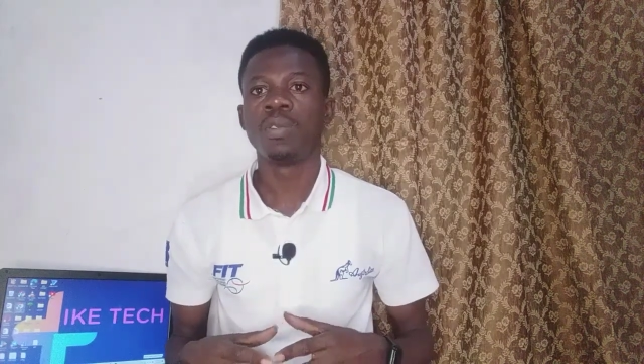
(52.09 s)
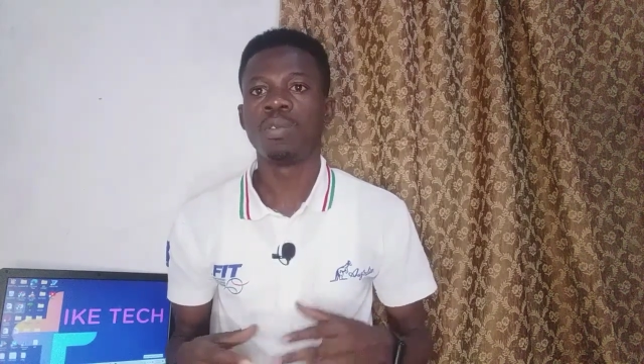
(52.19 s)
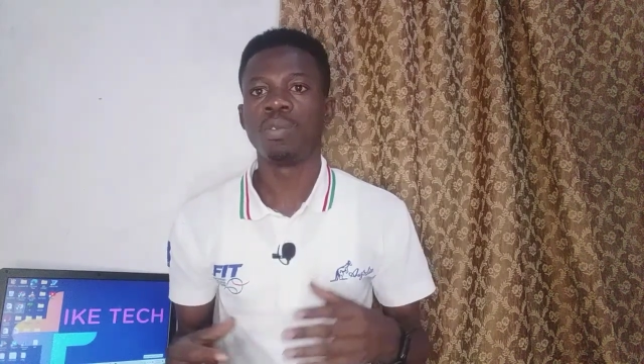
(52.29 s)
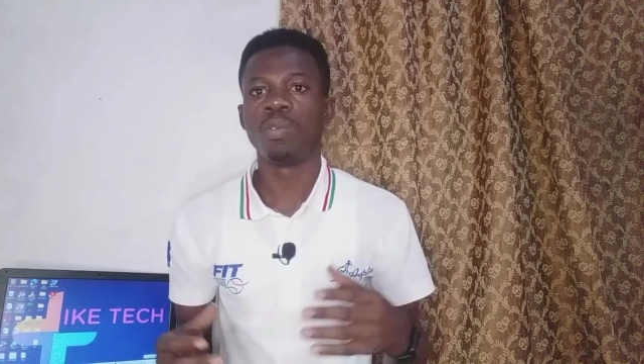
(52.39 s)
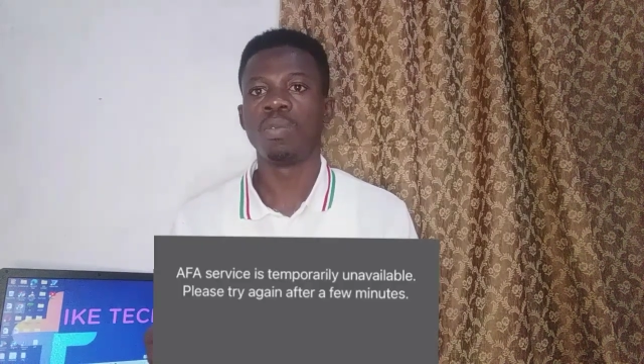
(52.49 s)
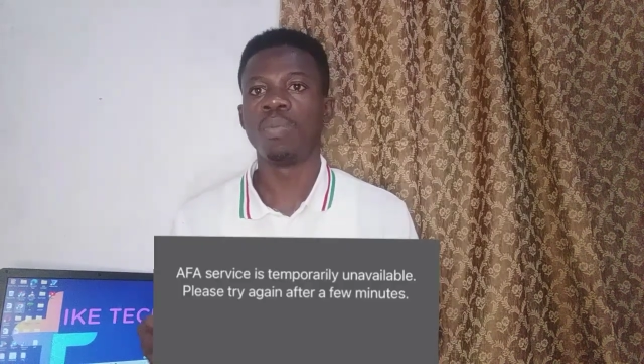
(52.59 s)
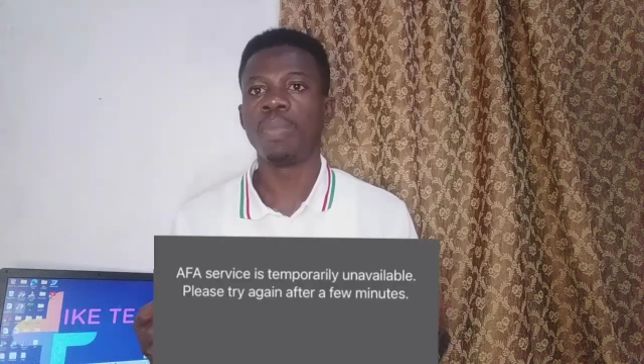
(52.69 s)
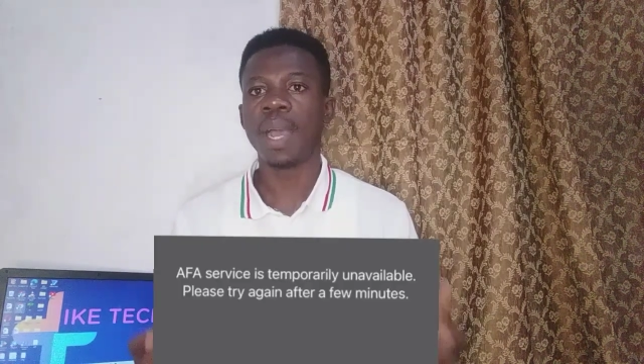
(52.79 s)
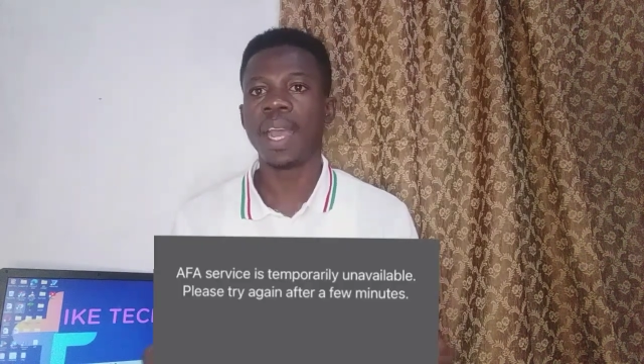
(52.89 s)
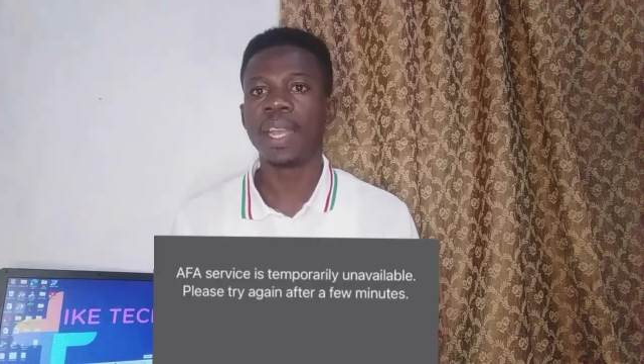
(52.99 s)
to
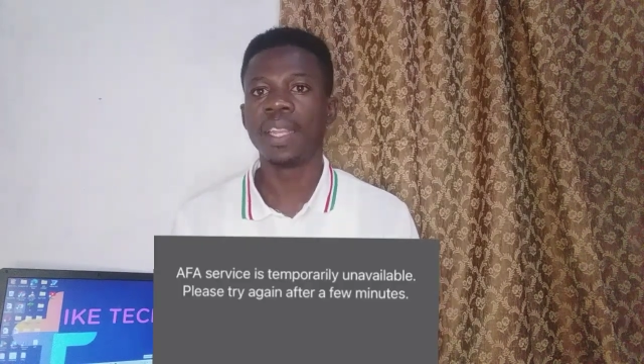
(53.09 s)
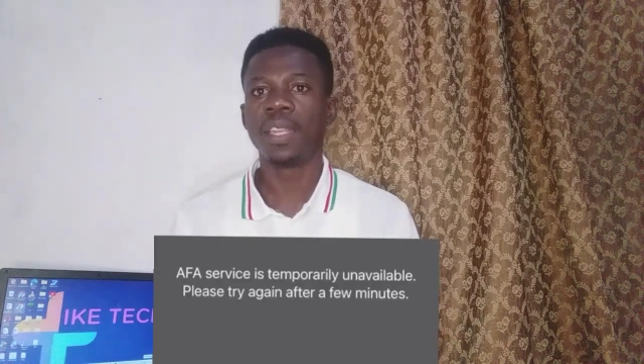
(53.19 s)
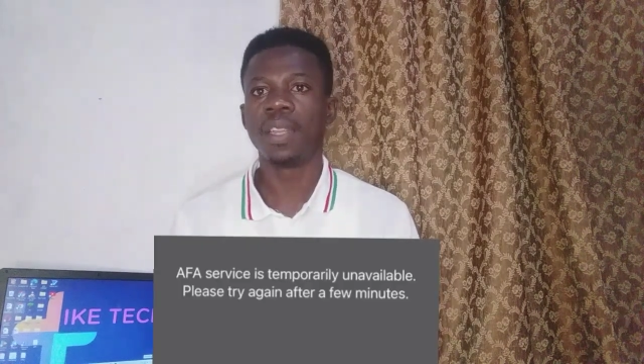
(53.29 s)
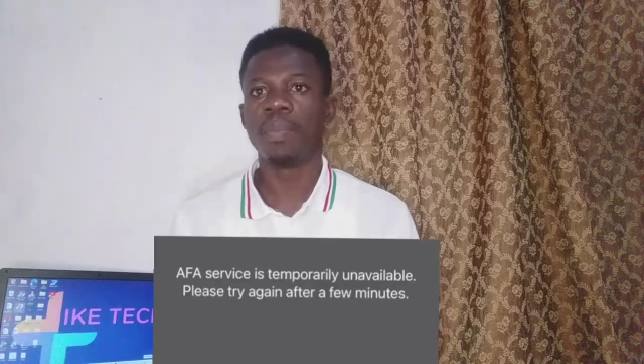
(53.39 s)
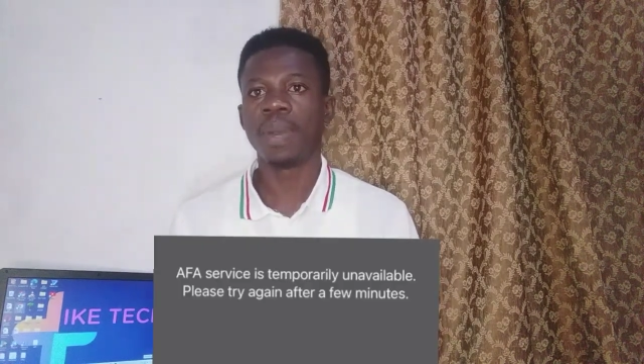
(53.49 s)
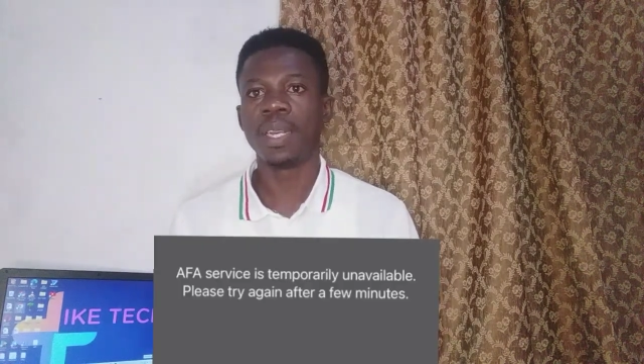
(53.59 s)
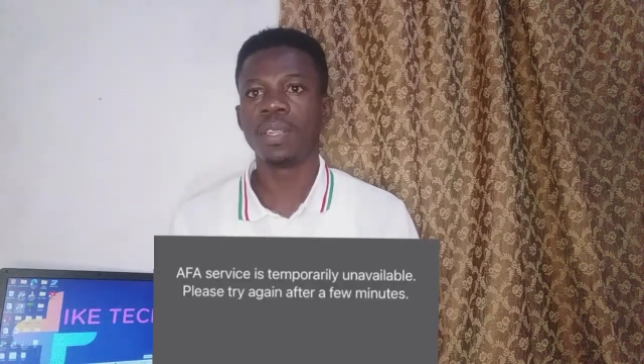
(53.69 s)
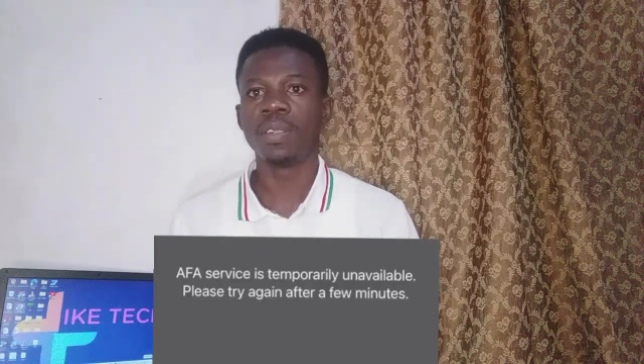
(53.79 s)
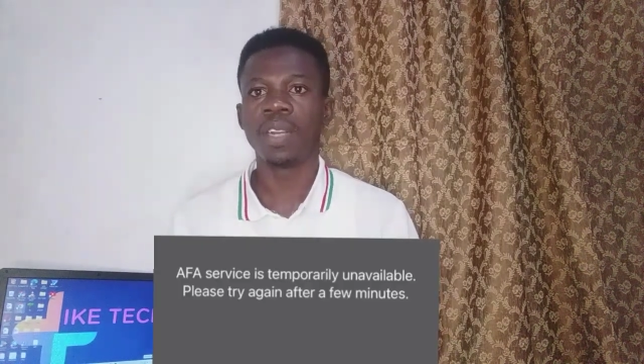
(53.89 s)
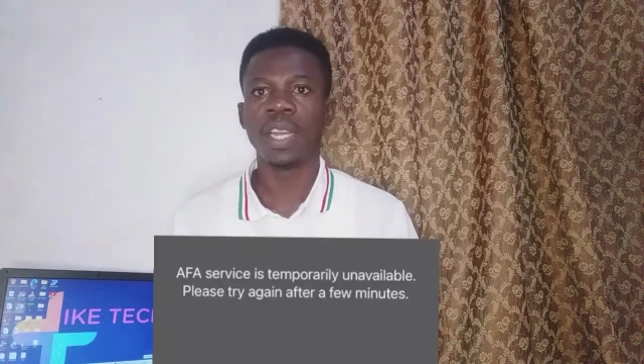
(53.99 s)
buy the
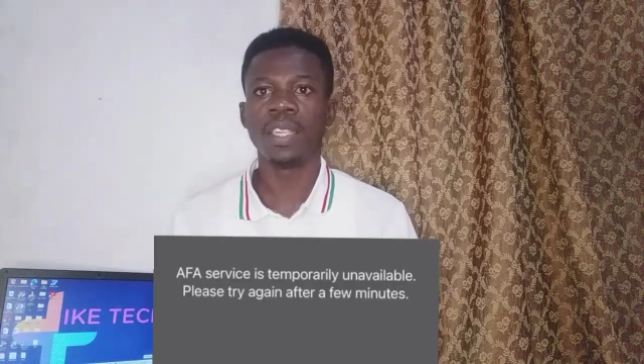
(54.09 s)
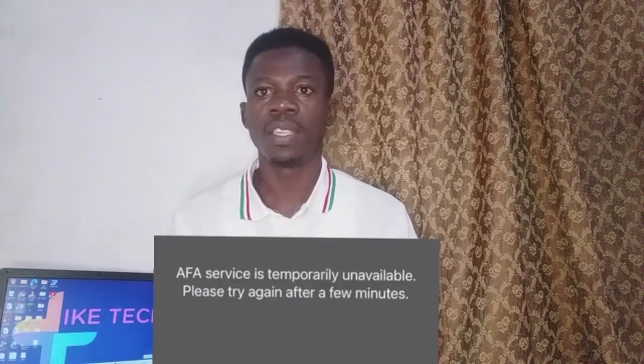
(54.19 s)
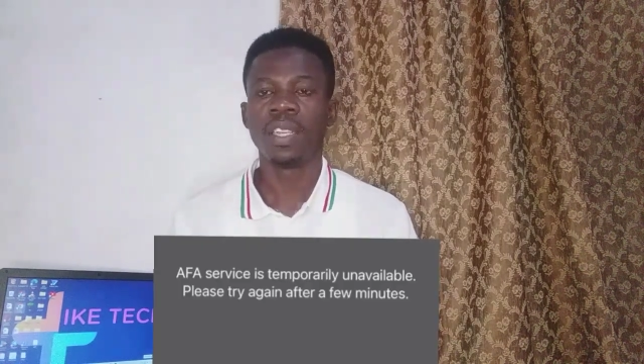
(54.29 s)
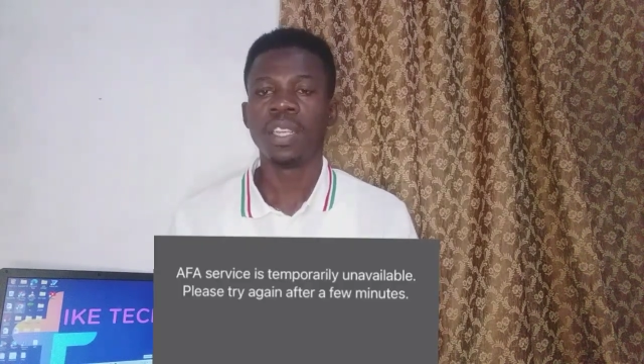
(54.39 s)
bundle and